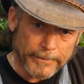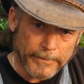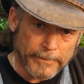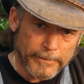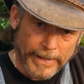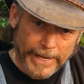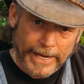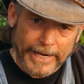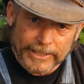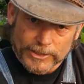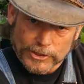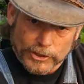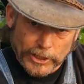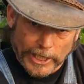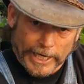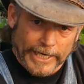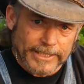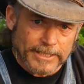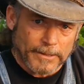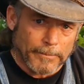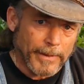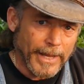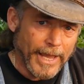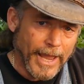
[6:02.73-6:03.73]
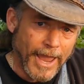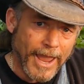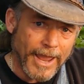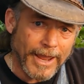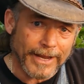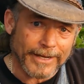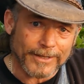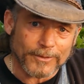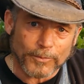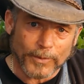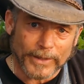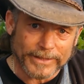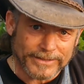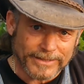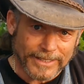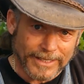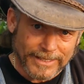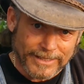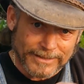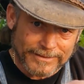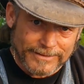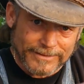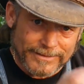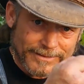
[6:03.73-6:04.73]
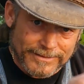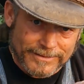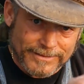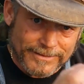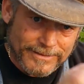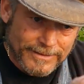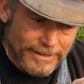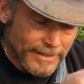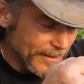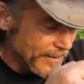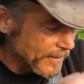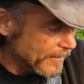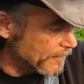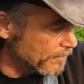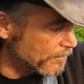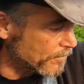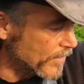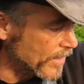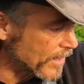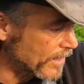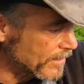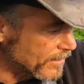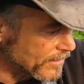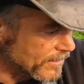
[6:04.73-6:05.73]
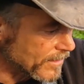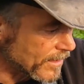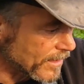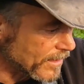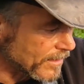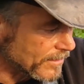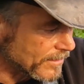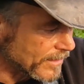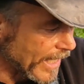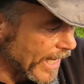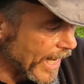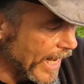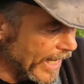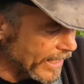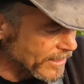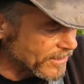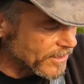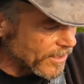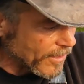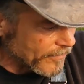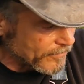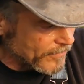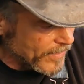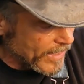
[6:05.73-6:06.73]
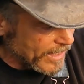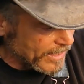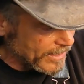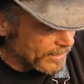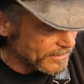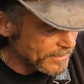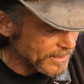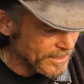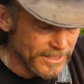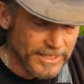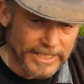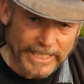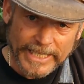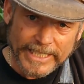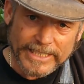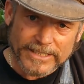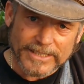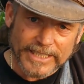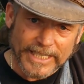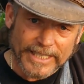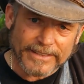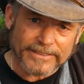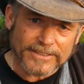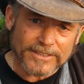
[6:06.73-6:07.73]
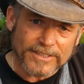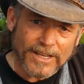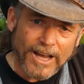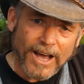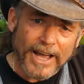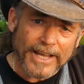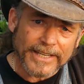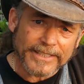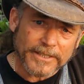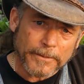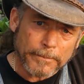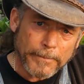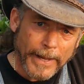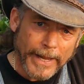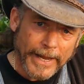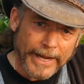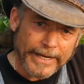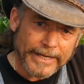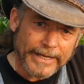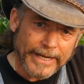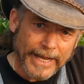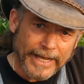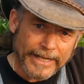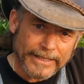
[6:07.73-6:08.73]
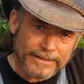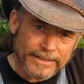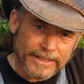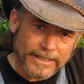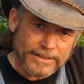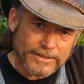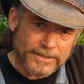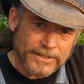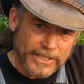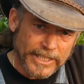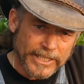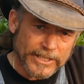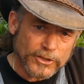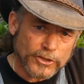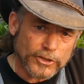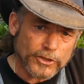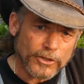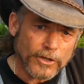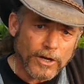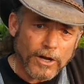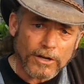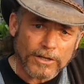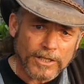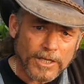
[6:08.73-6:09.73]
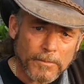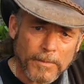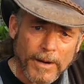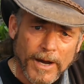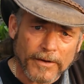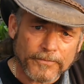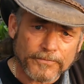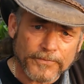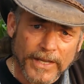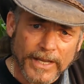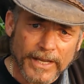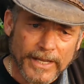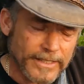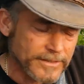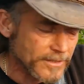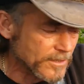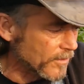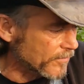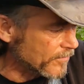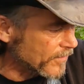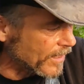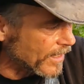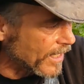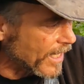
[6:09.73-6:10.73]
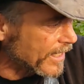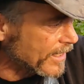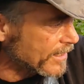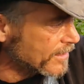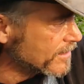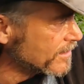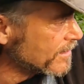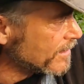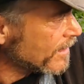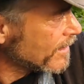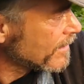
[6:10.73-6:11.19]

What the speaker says: bag, shake the bag with the heads of the seeds inside the bag, and the seeds should all come off the heads of the lettuce.